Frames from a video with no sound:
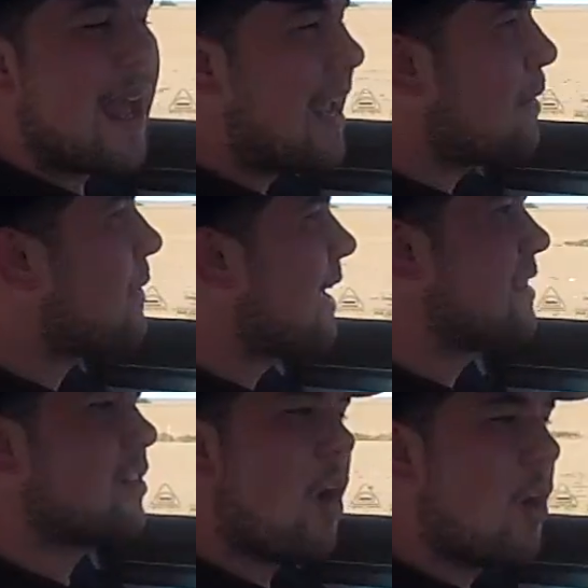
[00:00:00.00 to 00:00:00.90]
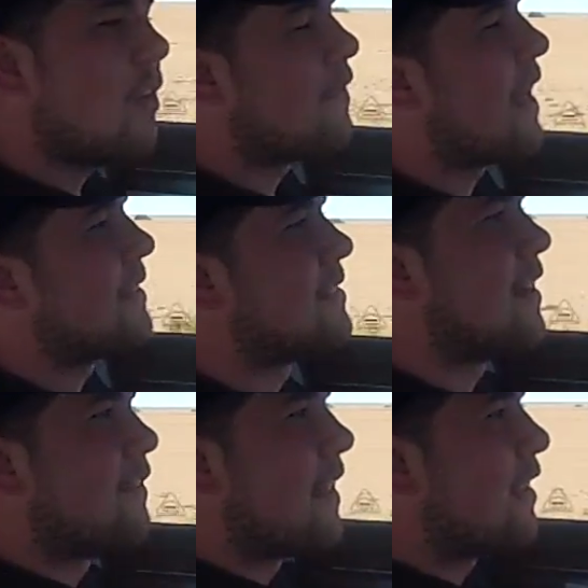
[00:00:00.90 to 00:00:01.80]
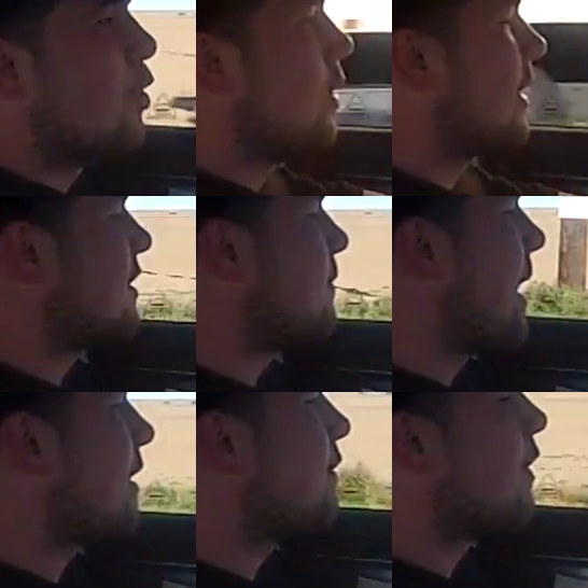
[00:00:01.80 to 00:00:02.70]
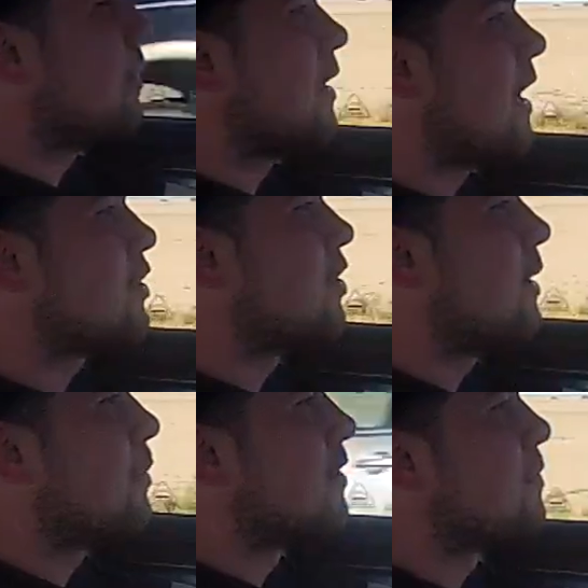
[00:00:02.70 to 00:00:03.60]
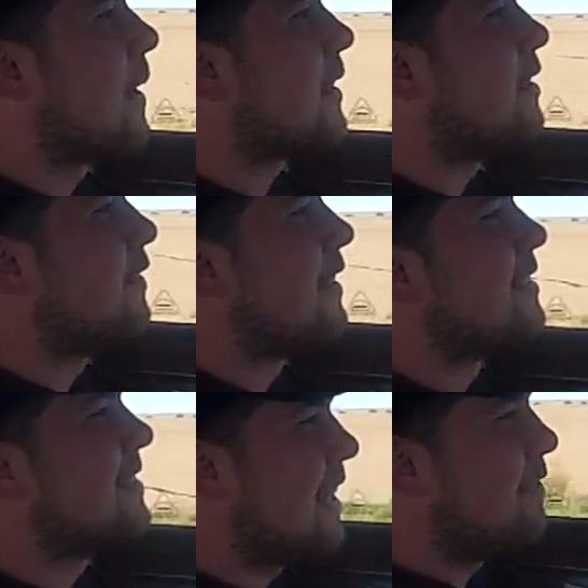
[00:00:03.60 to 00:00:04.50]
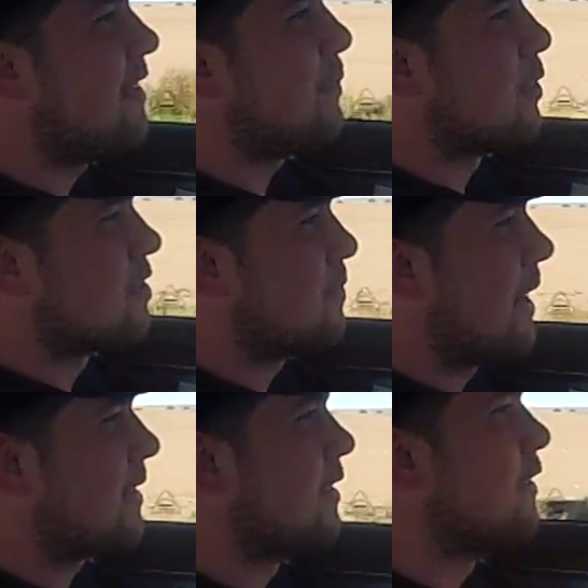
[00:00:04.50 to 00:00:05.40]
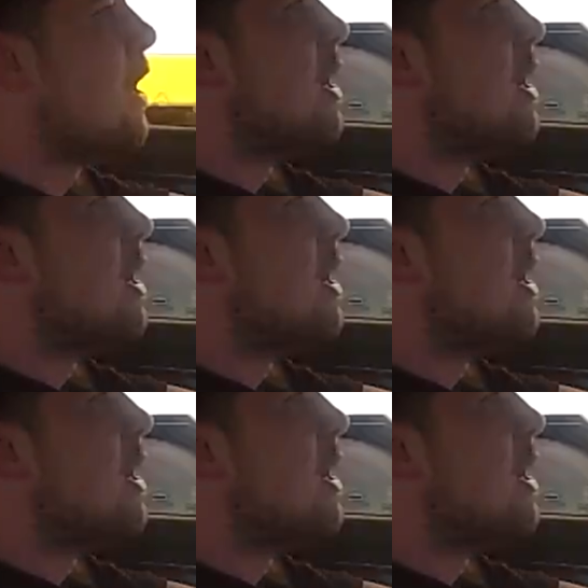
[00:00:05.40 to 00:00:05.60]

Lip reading: ABS, all of that stuff that you would expect from a luxury perspective and a safety perspective.